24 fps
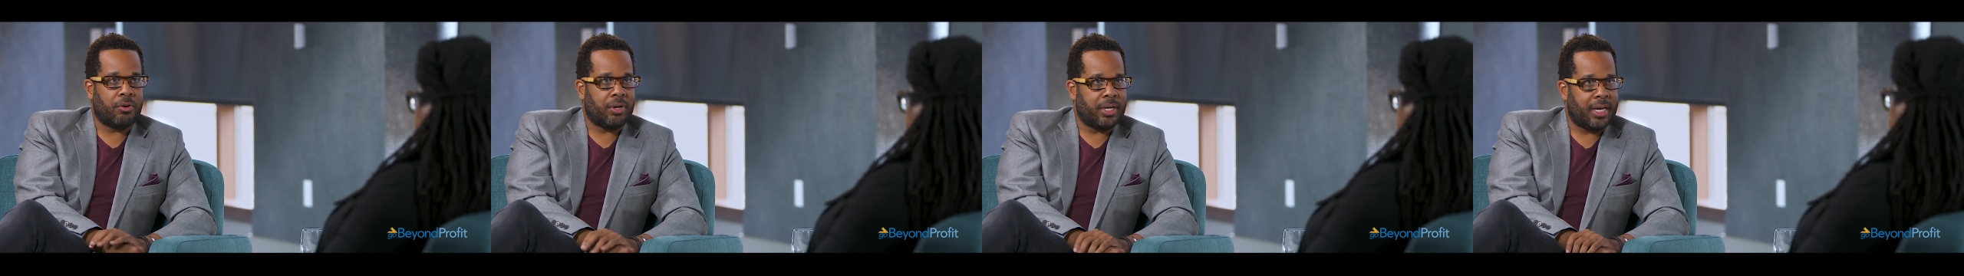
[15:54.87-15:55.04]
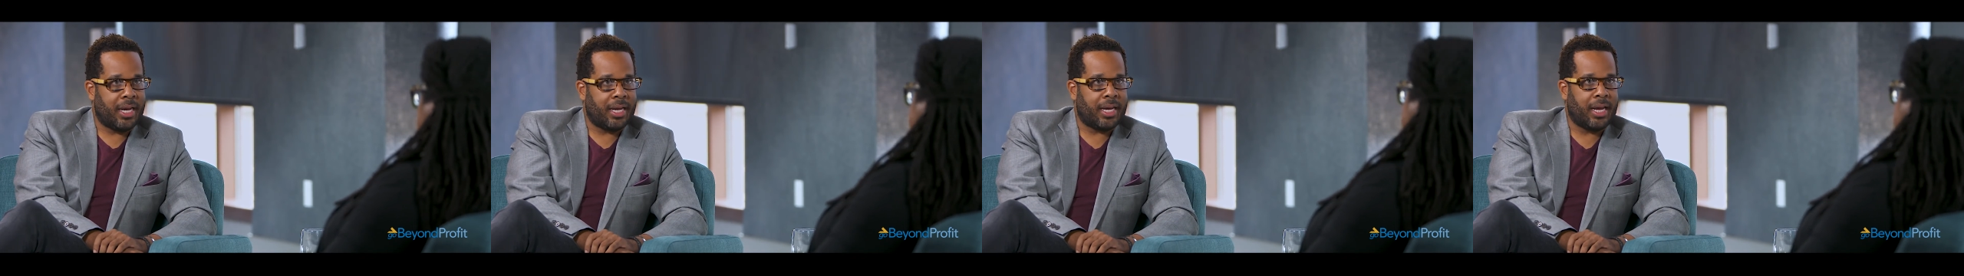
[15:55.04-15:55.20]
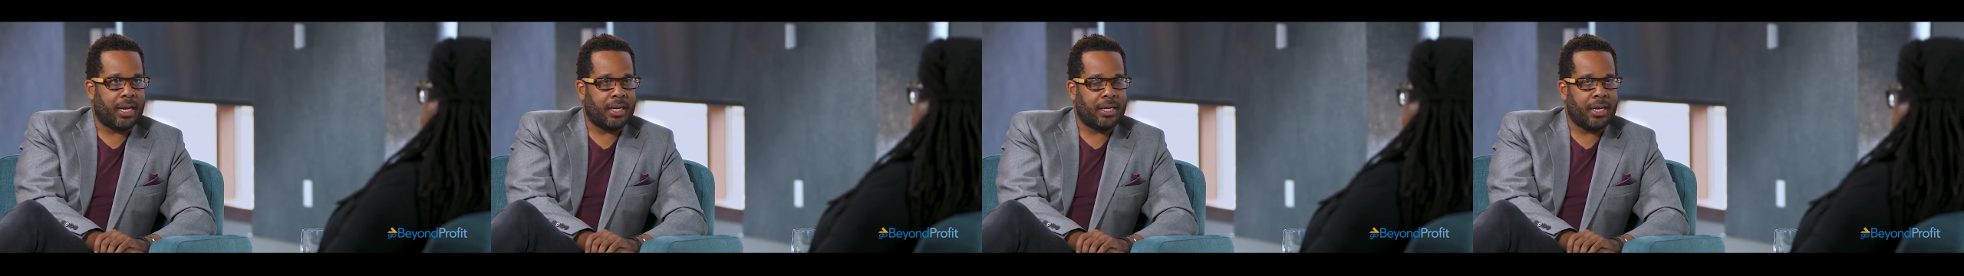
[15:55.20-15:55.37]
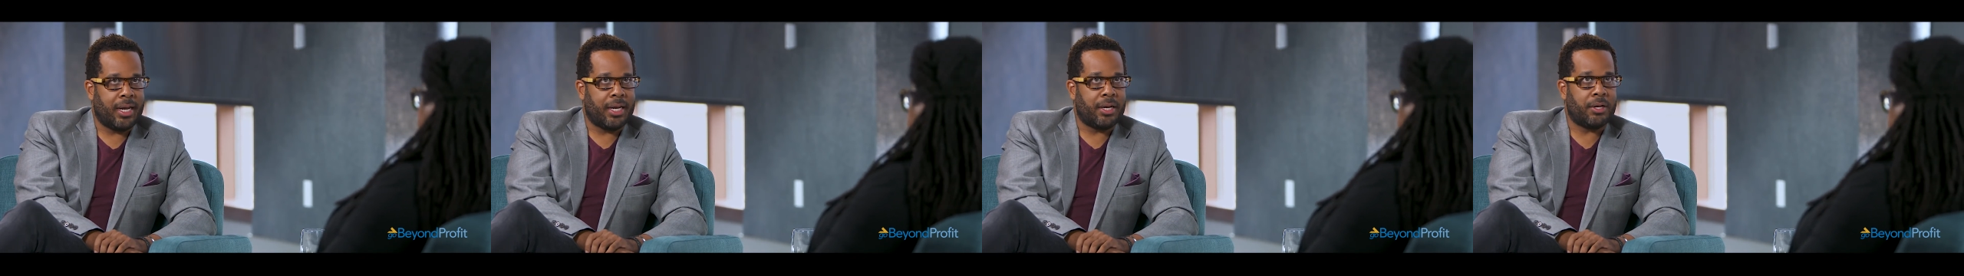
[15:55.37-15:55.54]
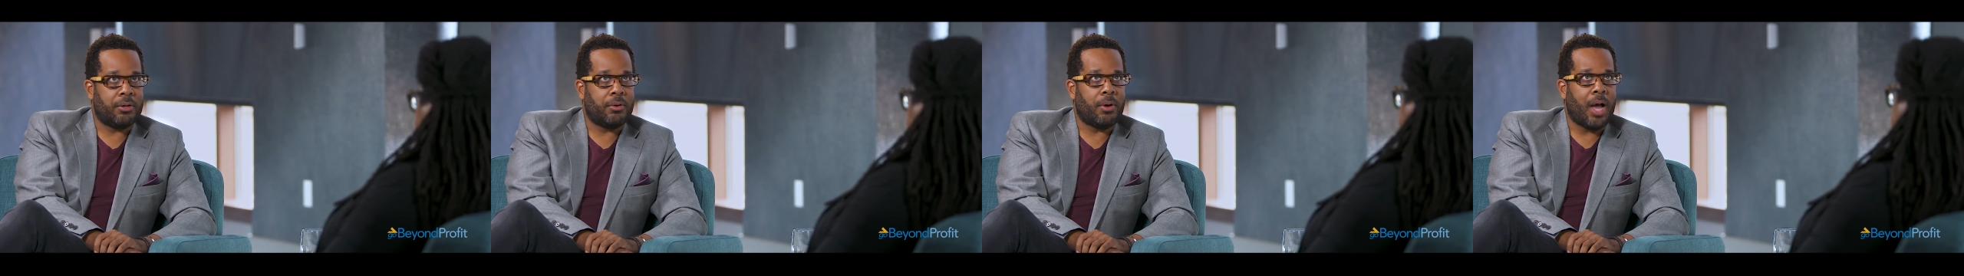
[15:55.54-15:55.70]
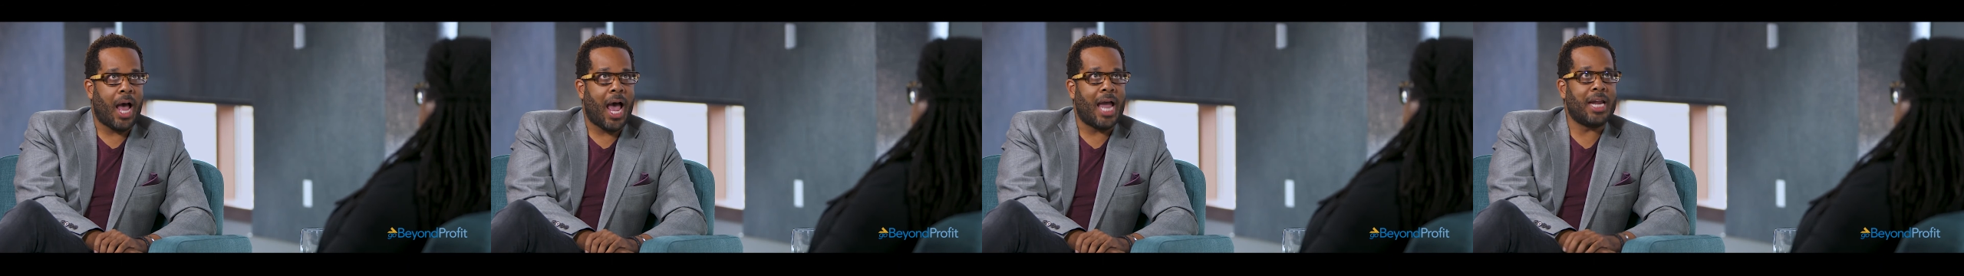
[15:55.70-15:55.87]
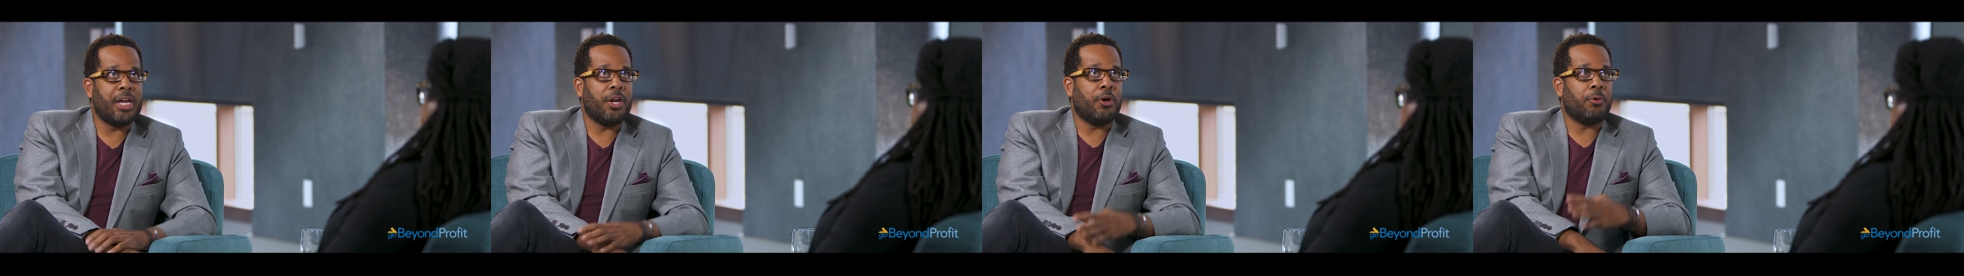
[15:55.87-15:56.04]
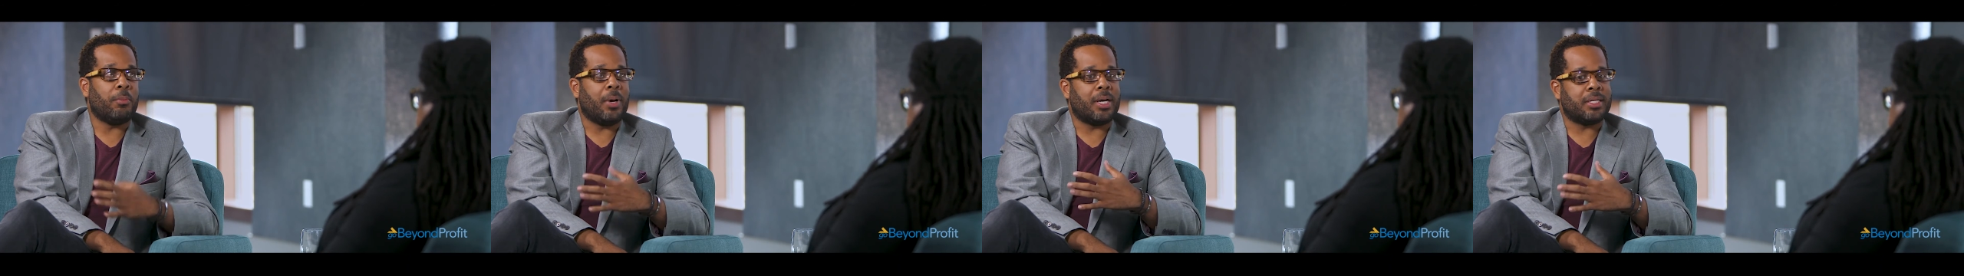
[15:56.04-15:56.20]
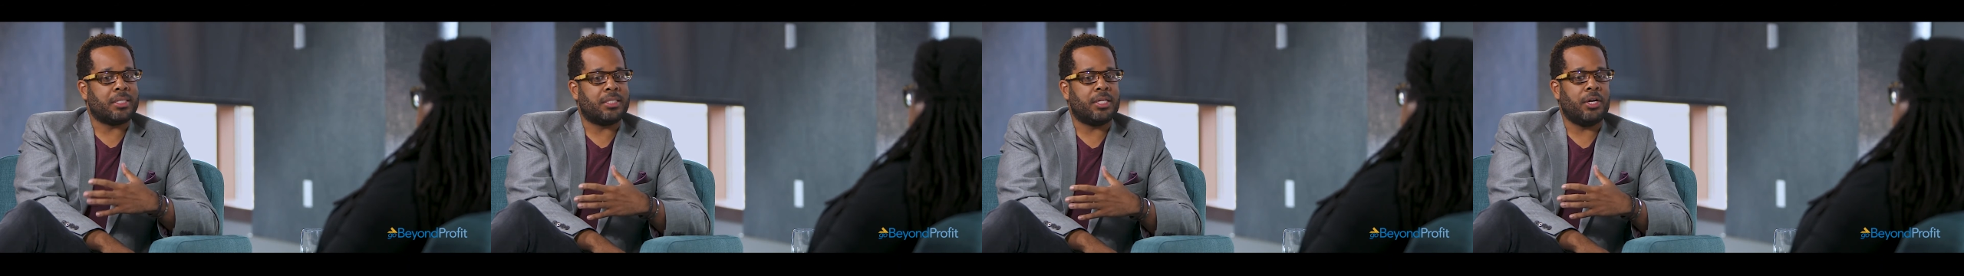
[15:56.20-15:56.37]
a decade now, I know
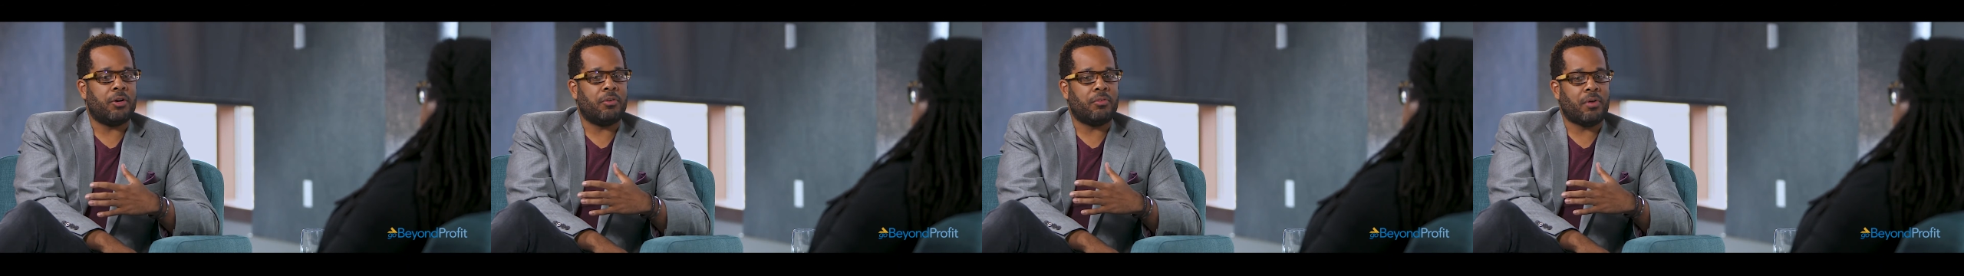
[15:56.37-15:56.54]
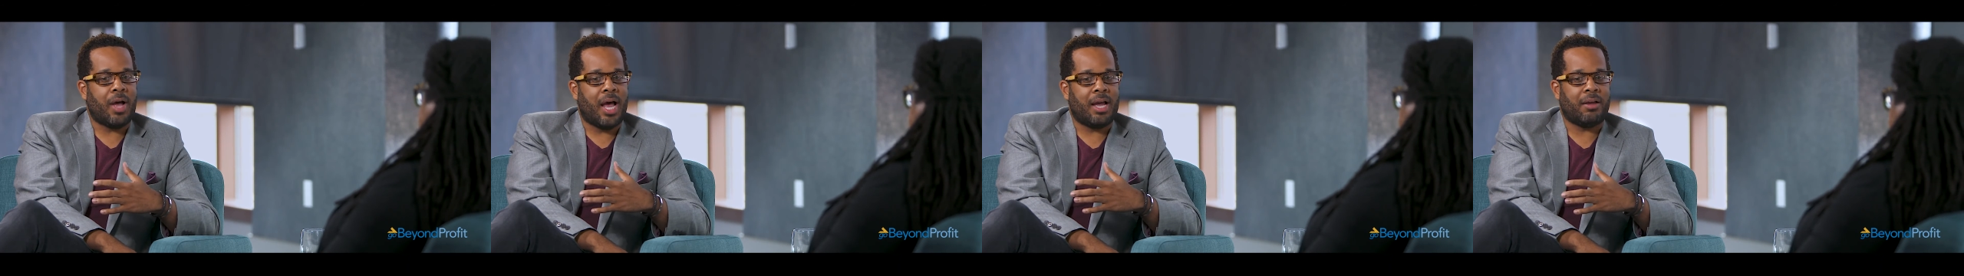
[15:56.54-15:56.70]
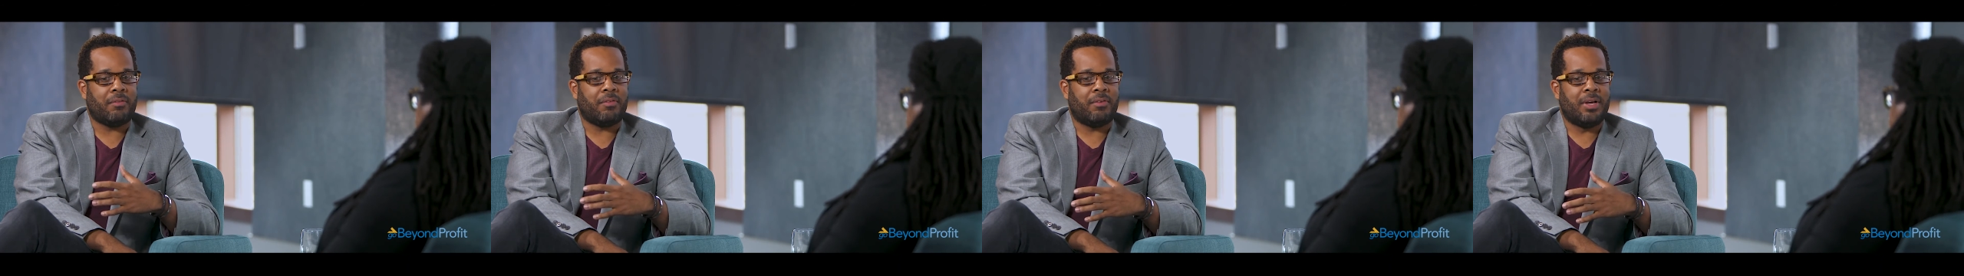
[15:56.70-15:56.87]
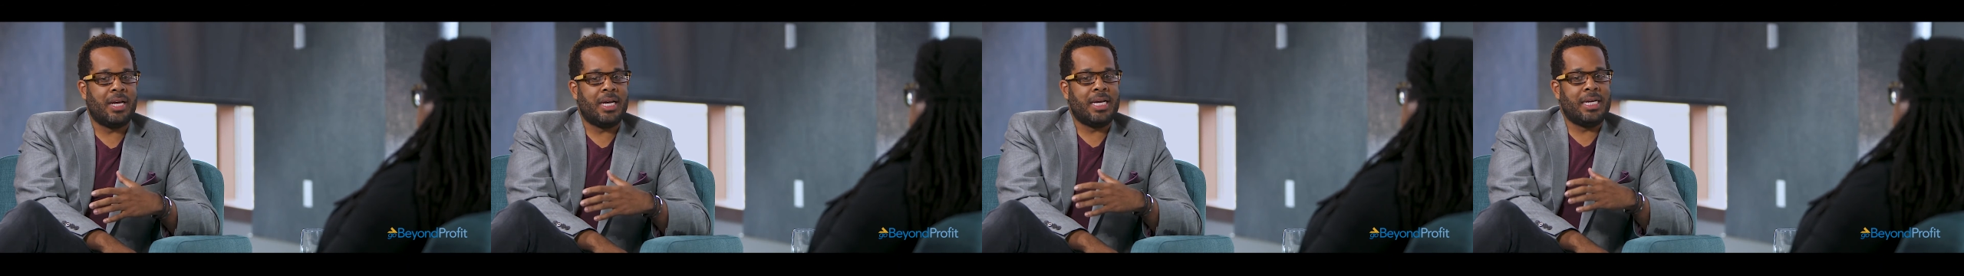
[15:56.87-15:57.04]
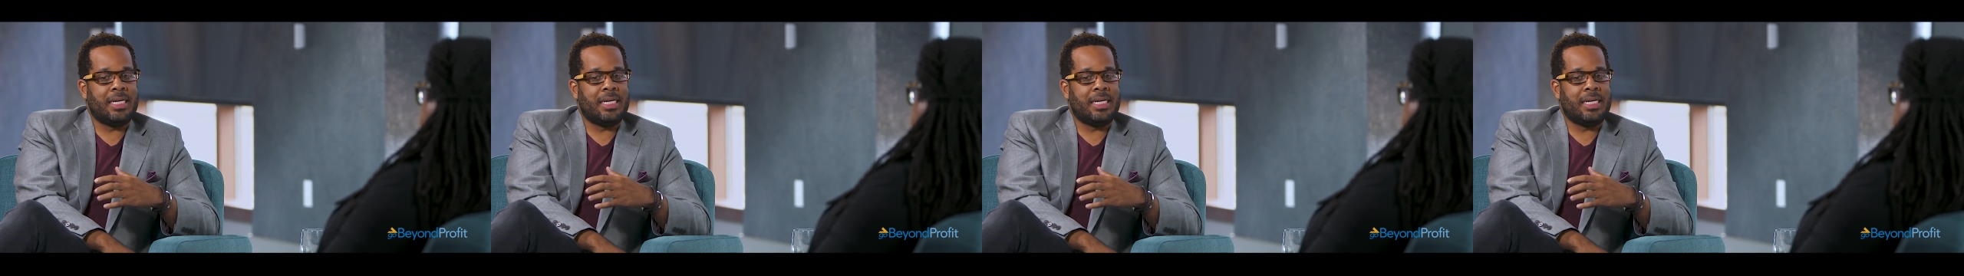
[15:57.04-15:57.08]
myself, I've